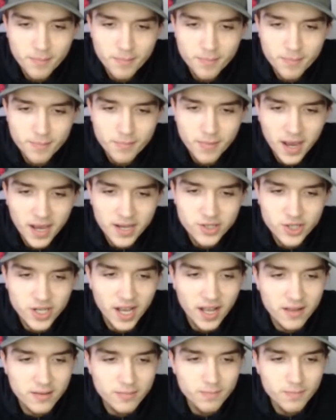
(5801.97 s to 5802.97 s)

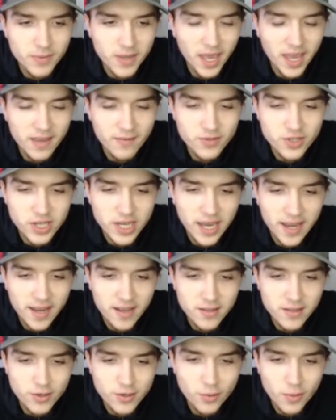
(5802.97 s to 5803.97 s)
Martial gave
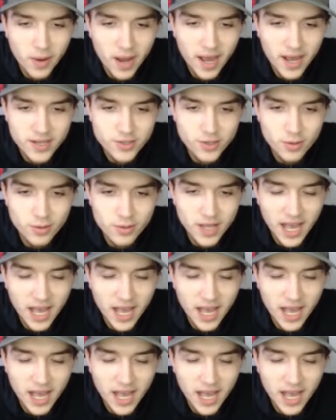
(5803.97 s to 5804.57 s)
Skrtel a new arsehole?